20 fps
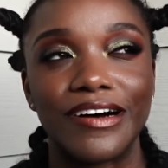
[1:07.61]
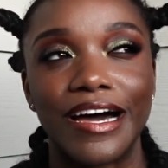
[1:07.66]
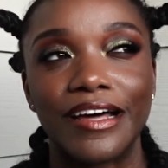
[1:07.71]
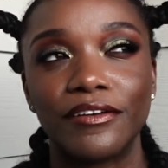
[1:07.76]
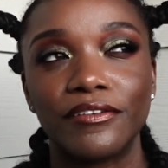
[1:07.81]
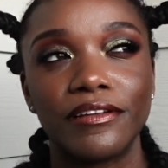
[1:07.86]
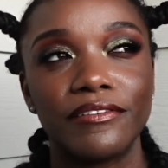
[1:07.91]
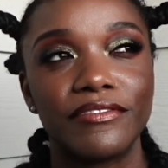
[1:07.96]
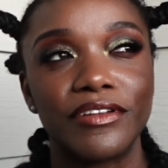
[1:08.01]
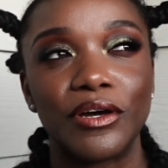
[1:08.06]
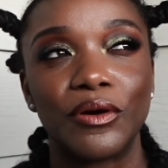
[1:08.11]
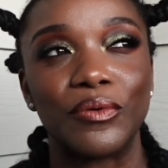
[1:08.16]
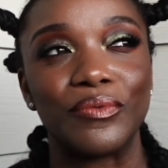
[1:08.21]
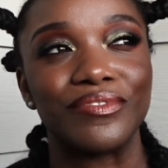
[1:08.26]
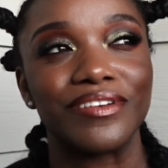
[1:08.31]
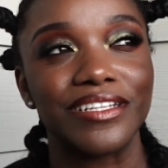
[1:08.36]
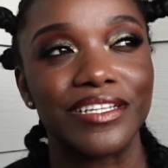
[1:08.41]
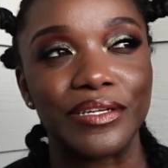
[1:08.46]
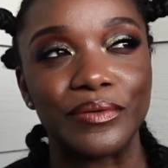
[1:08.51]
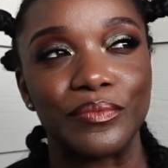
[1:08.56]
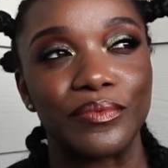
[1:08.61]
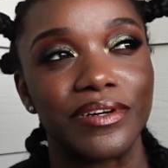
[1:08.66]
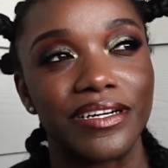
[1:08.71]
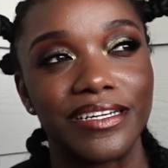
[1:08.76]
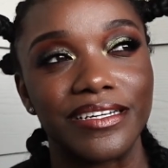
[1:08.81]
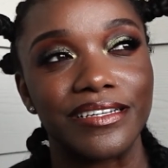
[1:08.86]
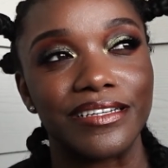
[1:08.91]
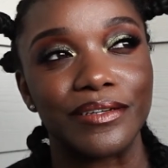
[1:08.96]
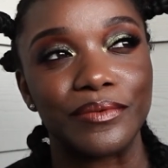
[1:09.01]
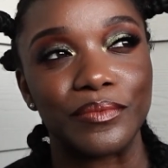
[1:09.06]
I don't even know really what
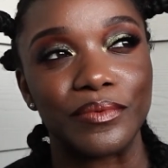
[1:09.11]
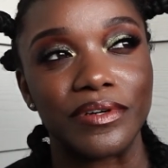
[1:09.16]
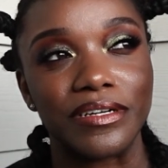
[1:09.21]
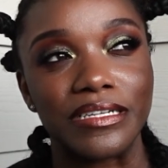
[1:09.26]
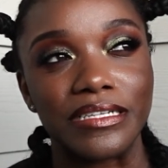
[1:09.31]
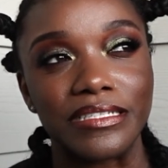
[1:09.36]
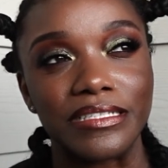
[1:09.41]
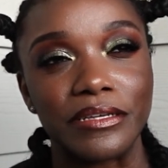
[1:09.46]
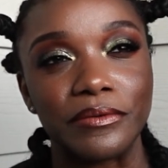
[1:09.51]
it was.